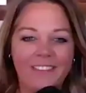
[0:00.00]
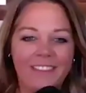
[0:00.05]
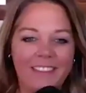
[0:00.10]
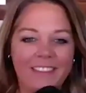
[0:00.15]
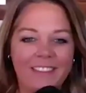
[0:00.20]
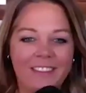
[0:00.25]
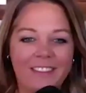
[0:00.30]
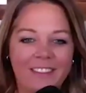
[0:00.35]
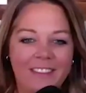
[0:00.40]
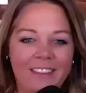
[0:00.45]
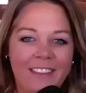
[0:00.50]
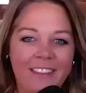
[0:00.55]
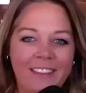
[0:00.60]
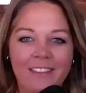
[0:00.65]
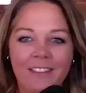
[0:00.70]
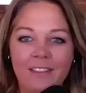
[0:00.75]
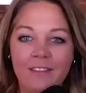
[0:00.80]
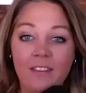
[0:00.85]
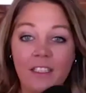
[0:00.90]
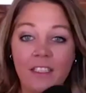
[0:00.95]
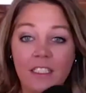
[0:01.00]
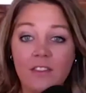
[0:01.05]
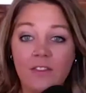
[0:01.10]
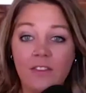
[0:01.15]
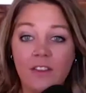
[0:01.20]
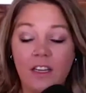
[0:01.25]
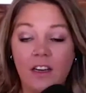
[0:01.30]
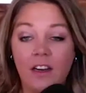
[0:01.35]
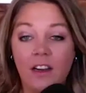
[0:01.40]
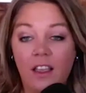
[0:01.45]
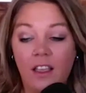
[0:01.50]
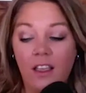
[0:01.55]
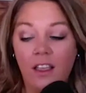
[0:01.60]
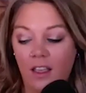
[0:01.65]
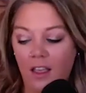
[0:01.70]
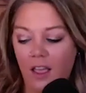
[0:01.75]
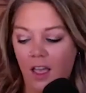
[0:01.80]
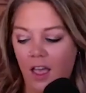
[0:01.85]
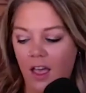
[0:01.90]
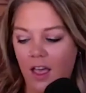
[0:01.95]
that's your that's that's fair.
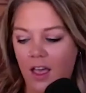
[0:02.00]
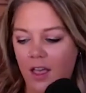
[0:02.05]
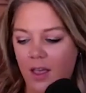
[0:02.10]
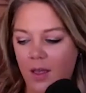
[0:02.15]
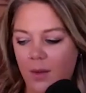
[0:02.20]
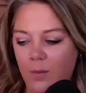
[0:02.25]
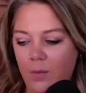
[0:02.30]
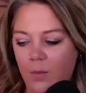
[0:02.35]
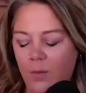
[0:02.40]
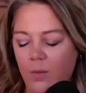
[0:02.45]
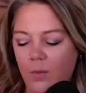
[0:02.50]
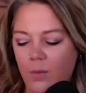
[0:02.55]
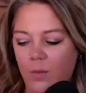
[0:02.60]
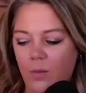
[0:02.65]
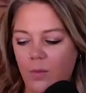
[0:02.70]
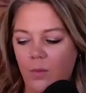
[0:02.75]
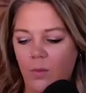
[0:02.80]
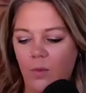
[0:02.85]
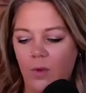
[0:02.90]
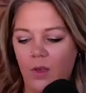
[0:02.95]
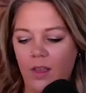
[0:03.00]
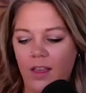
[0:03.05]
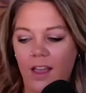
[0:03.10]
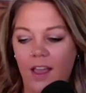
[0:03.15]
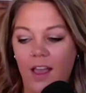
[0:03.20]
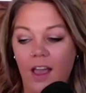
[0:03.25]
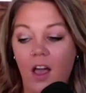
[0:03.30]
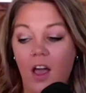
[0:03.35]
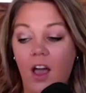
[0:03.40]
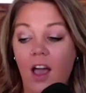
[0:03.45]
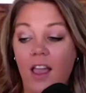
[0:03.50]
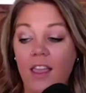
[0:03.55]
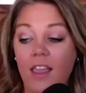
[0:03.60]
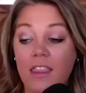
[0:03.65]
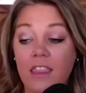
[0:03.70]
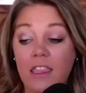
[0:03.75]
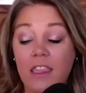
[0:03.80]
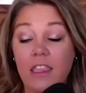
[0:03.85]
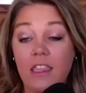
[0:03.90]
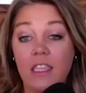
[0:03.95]
Um, I
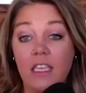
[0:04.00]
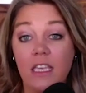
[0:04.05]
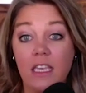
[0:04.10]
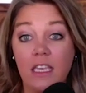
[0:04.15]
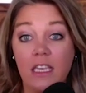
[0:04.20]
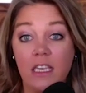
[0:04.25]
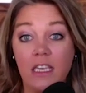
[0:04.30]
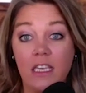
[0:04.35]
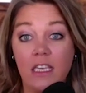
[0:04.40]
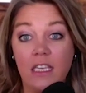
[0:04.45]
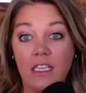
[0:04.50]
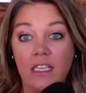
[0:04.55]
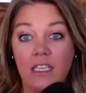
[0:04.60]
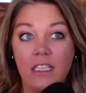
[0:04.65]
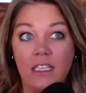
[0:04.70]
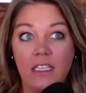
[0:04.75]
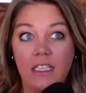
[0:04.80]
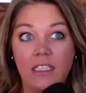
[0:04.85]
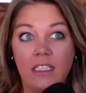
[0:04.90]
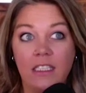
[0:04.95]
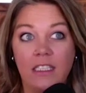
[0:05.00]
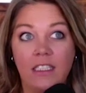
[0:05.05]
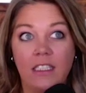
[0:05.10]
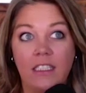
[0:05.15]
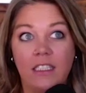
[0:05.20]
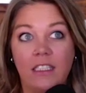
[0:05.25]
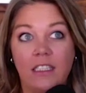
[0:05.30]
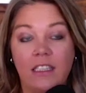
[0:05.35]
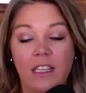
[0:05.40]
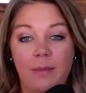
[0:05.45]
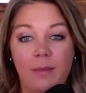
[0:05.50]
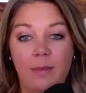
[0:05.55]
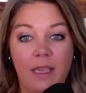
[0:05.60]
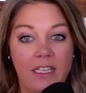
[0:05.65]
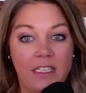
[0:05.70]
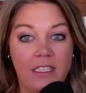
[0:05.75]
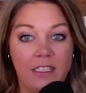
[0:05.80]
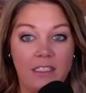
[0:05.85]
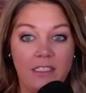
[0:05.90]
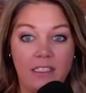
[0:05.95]
think they make
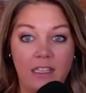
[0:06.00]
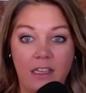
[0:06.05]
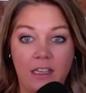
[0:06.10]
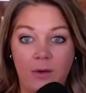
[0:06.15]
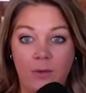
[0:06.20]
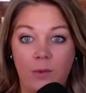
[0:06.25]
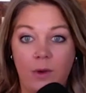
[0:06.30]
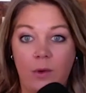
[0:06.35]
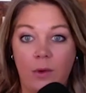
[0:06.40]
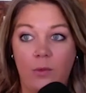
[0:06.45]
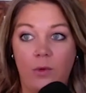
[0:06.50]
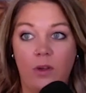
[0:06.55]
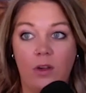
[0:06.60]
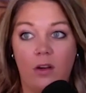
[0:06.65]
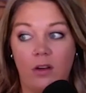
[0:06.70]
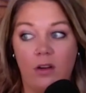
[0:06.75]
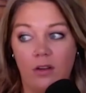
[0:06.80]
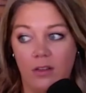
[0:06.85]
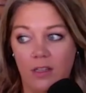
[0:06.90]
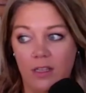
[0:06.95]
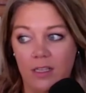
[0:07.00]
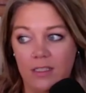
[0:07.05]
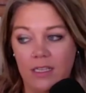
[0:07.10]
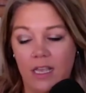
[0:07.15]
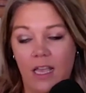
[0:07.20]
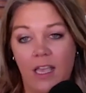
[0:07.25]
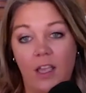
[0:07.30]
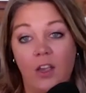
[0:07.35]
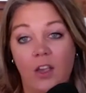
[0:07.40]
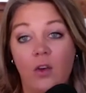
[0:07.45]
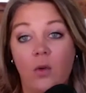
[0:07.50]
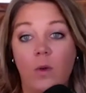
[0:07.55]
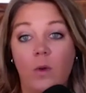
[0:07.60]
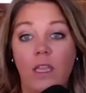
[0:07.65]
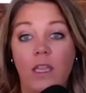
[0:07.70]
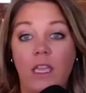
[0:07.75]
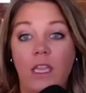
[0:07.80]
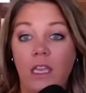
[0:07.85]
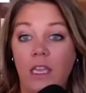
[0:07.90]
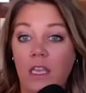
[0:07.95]
it to the second round regardless. I
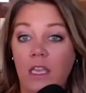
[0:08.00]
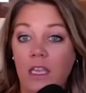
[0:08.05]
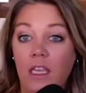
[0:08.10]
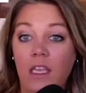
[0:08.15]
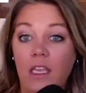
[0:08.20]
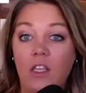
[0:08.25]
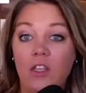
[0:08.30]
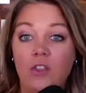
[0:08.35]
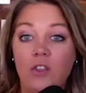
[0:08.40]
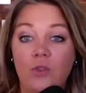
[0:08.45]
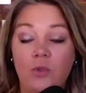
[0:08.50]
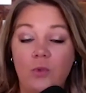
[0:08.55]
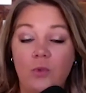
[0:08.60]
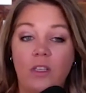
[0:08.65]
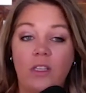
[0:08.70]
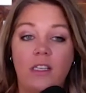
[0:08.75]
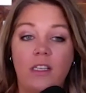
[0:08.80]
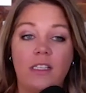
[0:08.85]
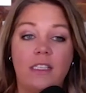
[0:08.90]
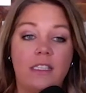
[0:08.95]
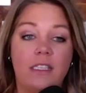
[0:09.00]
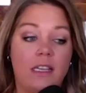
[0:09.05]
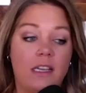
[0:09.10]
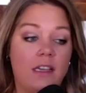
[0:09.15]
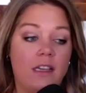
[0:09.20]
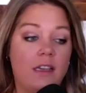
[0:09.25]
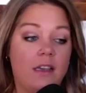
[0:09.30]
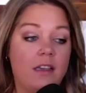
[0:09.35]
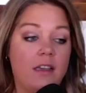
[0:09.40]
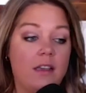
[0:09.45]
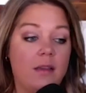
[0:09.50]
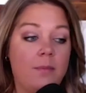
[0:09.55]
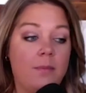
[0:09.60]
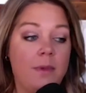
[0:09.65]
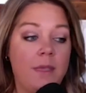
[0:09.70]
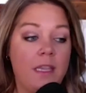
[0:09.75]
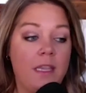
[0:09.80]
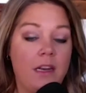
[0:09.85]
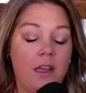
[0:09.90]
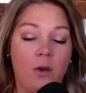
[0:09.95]
agree. Joel Eriksson
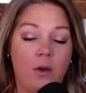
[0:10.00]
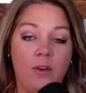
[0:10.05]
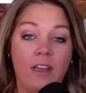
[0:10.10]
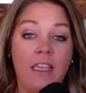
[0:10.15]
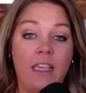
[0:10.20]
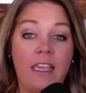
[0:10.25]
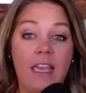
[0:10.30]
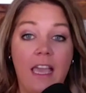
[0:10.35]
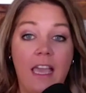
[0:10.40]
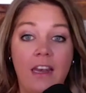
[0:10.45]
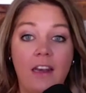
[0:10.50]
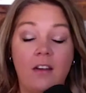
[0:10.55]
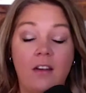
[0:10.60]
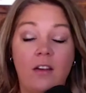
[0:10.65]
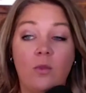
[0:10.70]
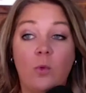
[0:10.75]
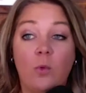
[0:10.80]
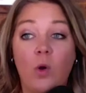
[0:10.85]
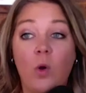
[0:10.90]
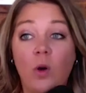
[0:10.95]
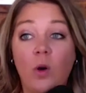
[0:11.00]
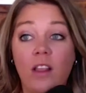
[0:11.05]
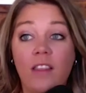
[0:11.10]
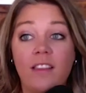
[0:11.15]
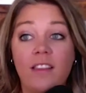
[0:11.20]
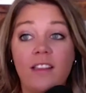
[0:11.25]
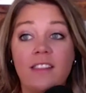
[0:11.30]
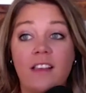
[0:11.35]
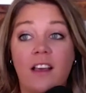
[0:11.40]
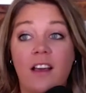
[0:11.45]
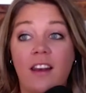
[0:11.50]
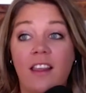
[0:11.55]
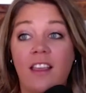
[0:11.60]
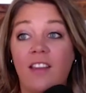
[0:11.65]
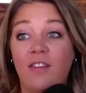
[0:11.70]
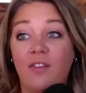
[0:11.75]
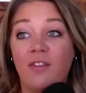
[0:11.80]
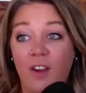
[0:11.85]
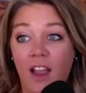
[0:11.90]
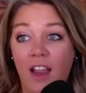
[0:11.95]
being out again, recording this on a
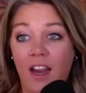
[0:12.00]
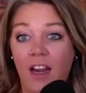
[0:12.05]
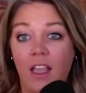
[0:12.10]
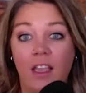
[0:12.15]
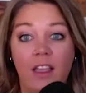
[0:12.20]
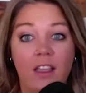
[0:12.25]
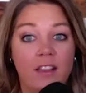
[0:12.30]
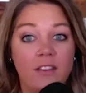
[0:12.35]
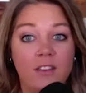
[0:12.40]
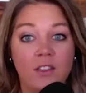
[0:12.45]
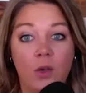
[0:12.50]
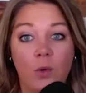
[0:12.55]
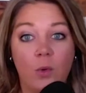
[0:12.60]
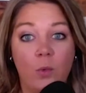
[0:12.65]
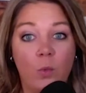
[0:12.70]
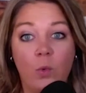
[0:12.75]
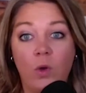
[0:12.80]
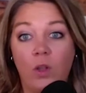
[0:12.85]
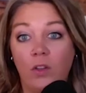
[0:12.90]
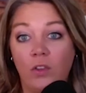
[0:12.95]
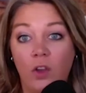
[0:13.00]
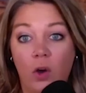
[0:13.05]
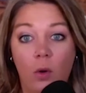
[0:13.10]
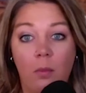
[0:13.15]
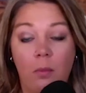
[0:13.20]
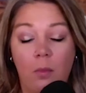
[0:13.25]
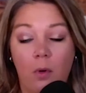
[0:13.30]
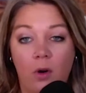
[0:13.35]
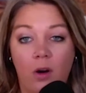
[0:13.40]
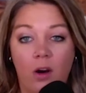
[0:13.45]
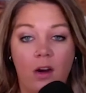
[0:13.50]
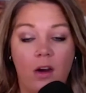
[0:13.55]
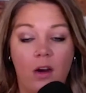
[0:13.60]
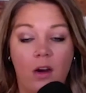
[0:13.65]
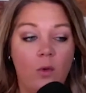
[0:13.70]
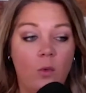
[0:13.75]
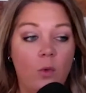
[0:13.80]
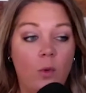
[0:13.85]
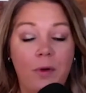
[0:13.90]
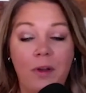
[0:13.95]
Friday, so we'll know more.
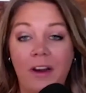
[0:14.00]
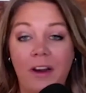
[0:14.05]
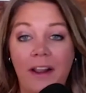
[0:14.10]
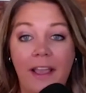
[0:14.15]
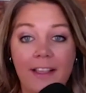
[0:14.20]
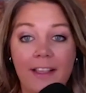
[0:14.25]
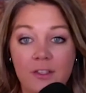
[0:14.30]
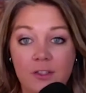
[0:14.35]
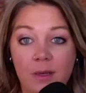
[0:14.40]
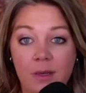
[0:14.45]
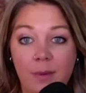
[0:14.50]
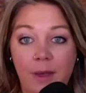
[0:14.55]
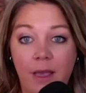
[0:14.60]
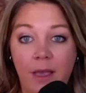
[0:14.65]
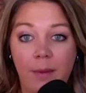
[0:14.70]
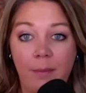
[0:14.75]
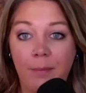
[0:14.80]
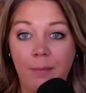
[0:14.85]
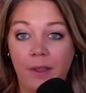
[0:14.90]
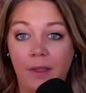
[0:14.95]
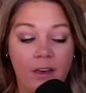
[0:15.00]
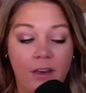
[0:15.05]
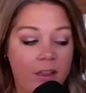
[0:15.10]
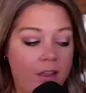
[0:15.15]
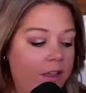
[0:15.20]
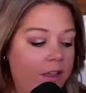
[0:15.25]
We'll put an asterisk by it, but